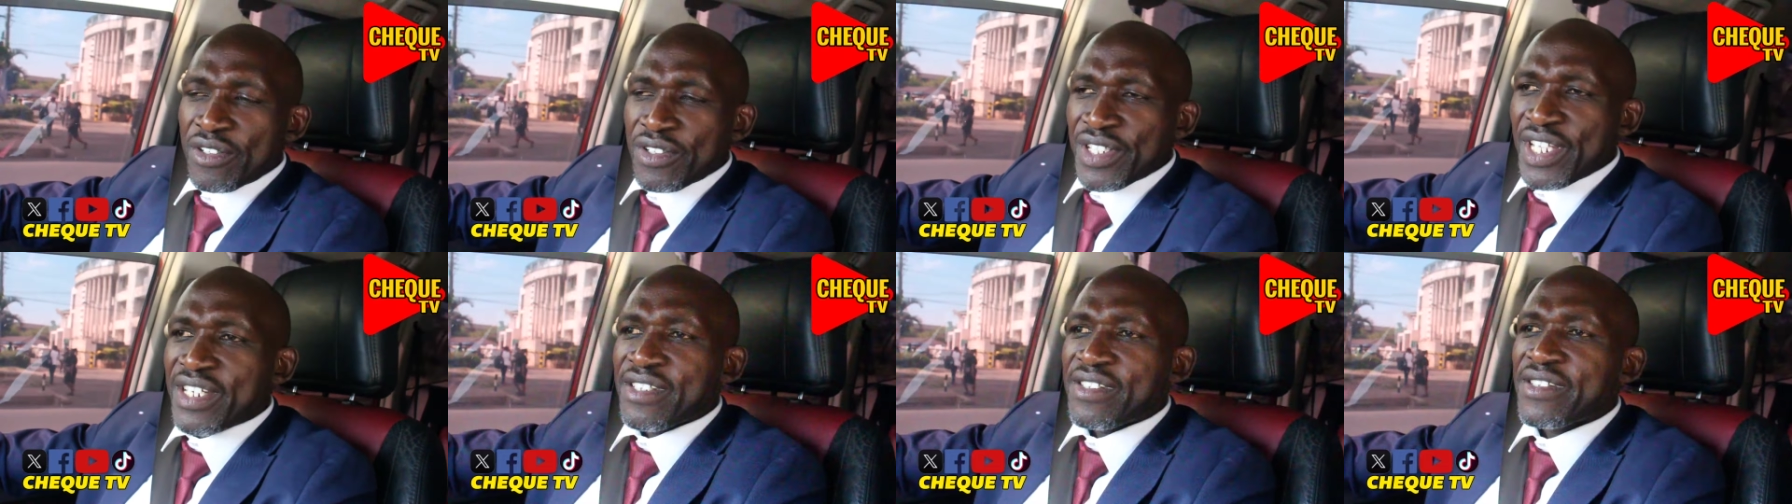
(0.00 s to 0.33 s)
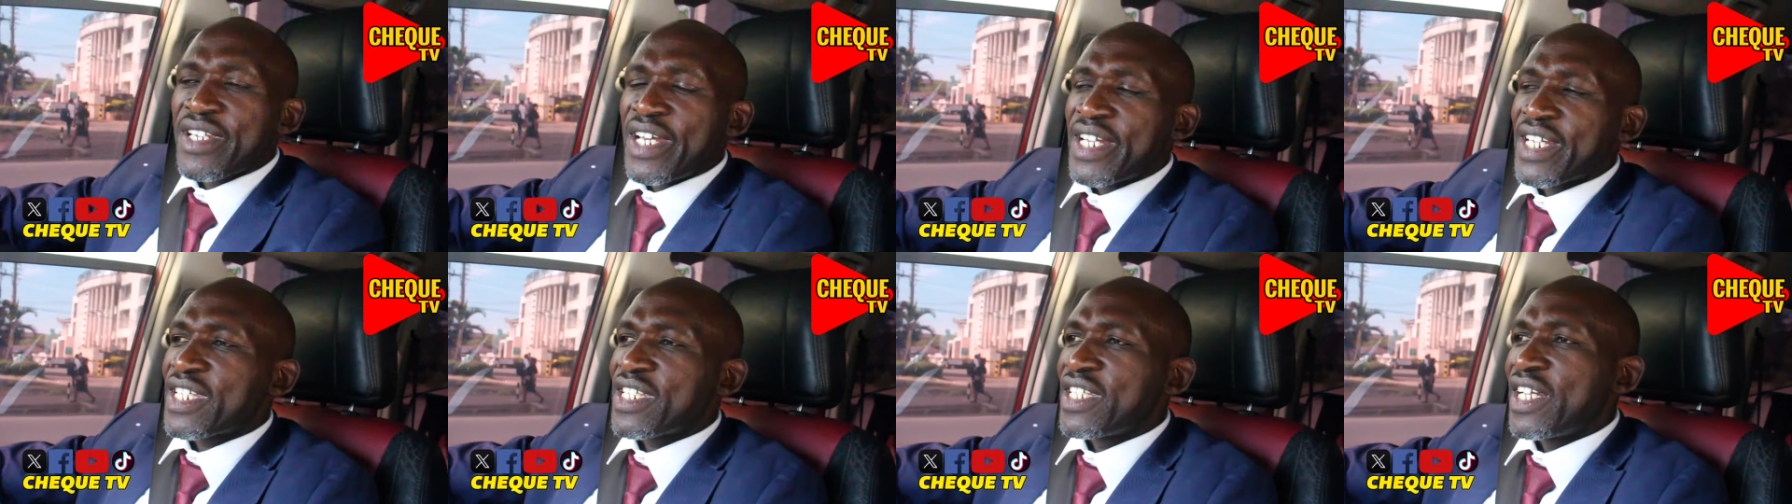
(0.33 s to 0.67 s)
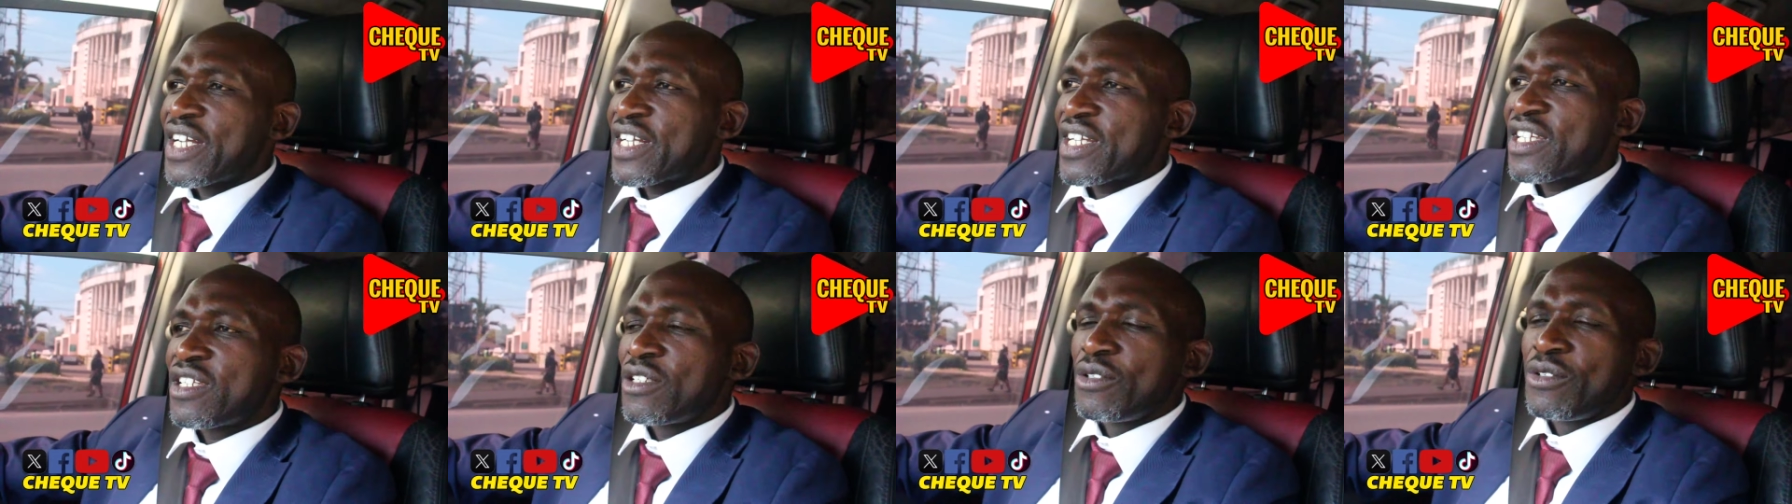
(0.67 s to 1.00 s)
just like he
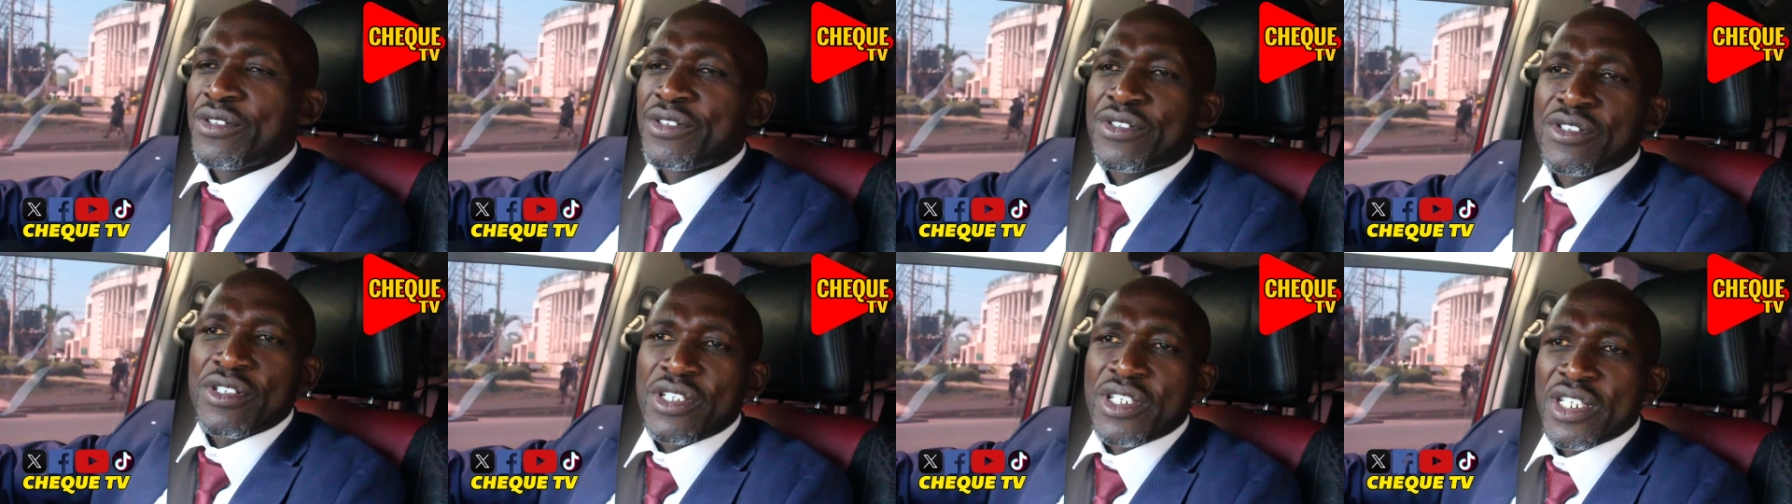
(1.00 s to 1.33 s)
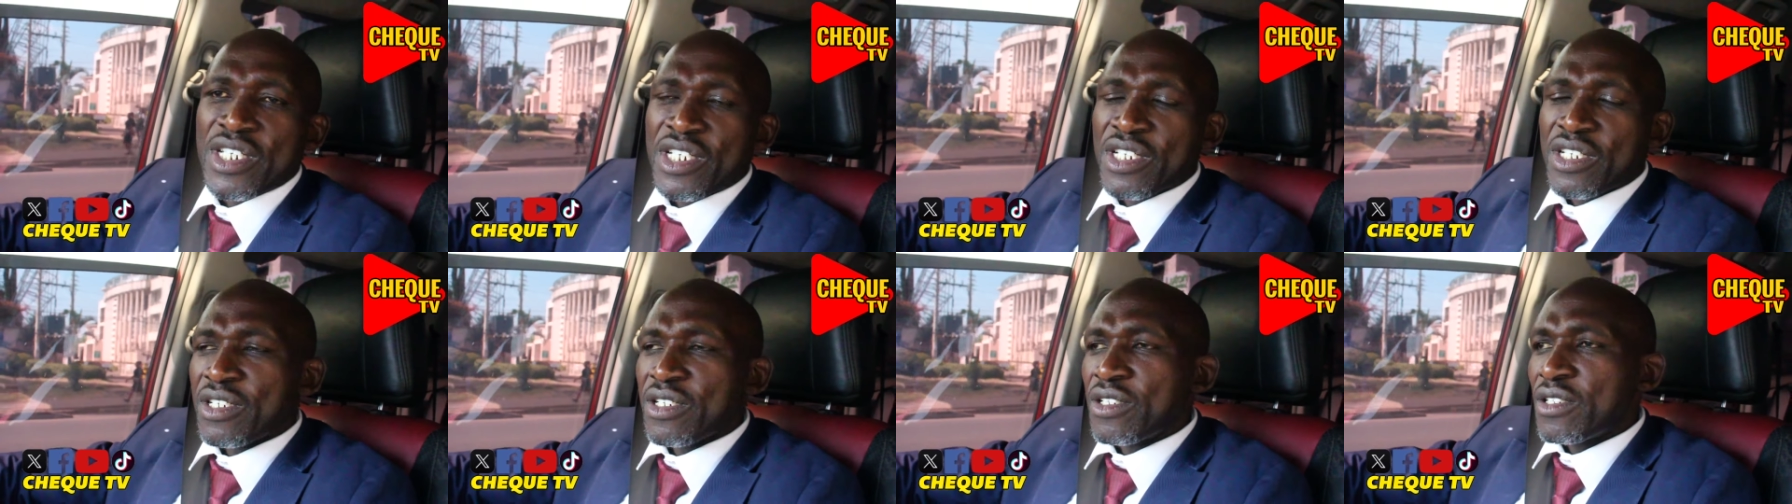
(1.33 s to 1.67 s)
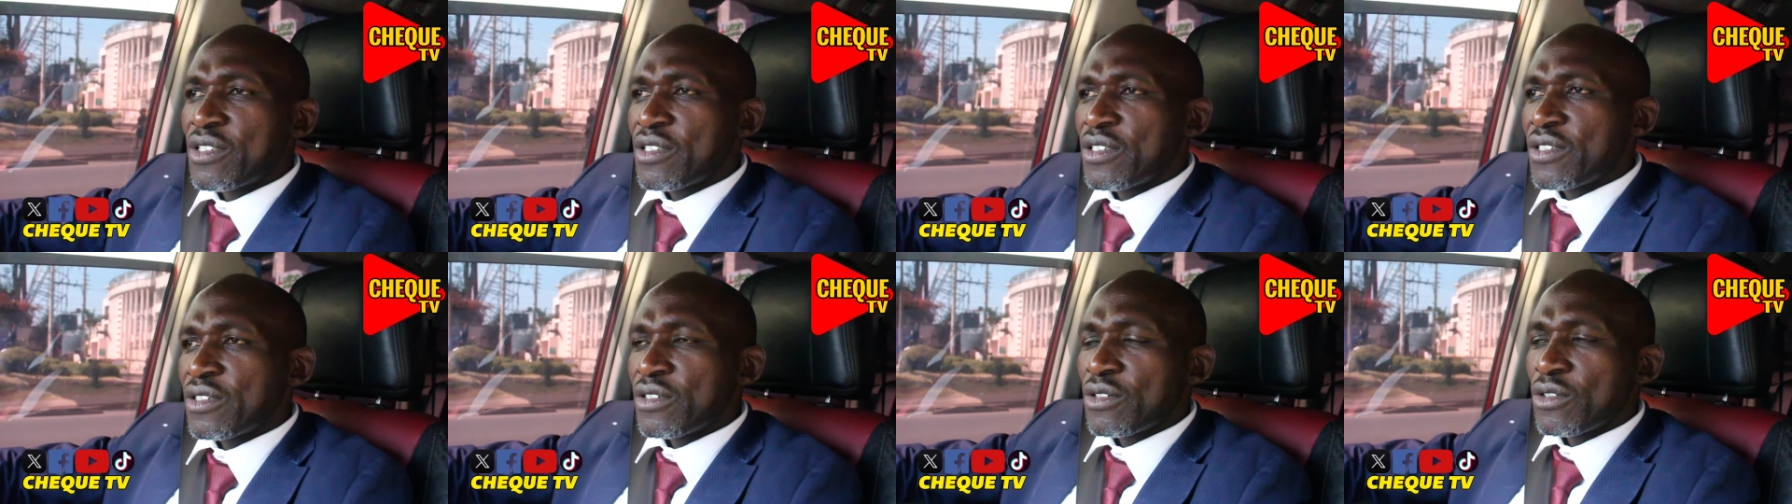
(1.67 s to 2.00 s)
accused
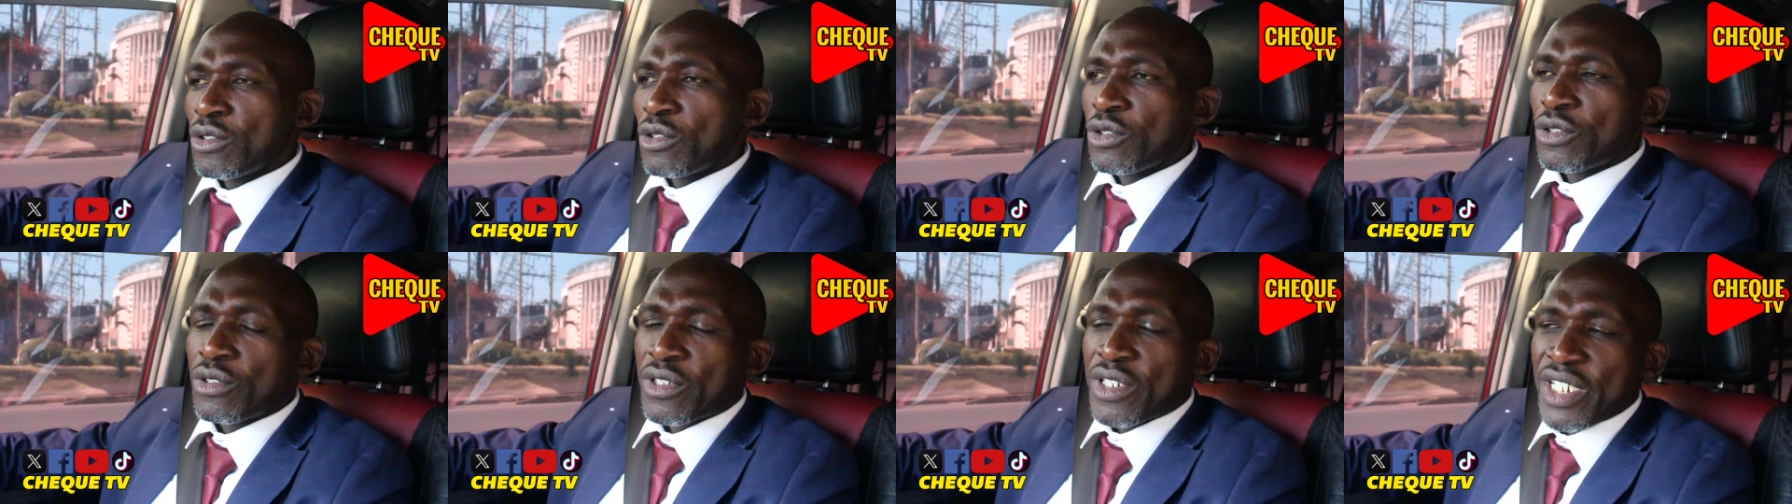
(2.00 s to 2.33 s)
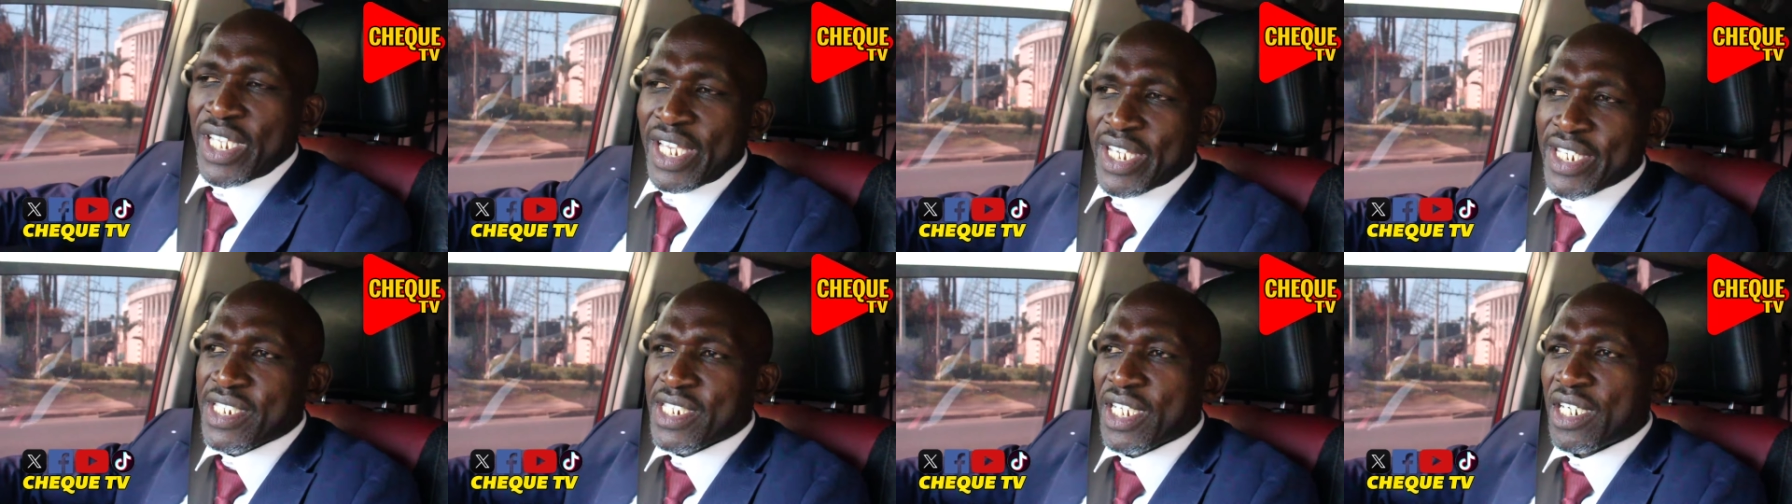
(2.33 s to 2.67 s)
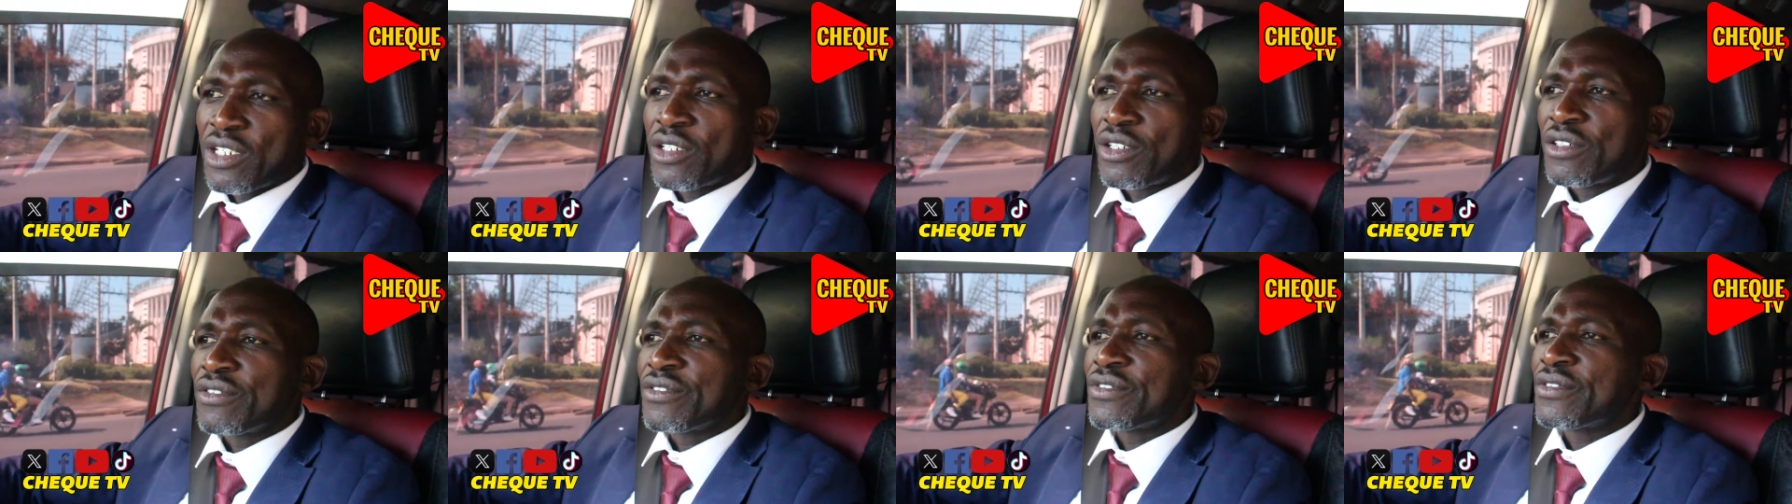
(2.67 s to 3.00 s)
Uhuru Kenyatta
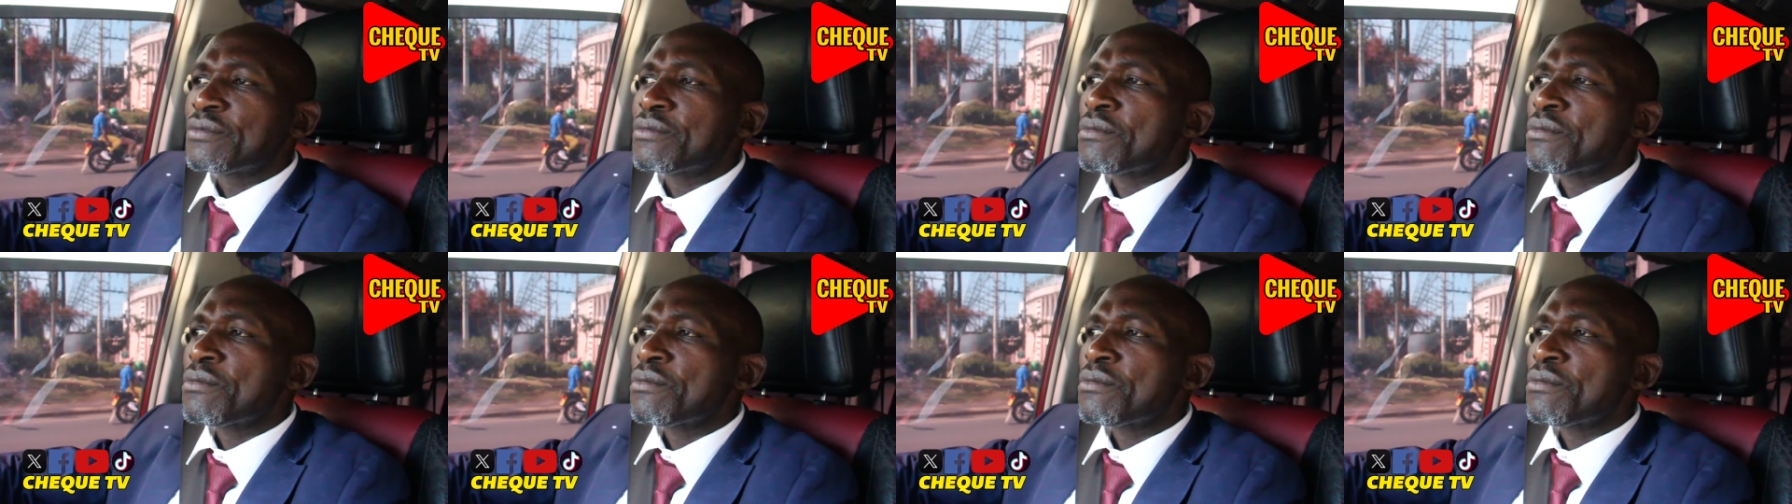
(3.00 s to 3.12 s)
of.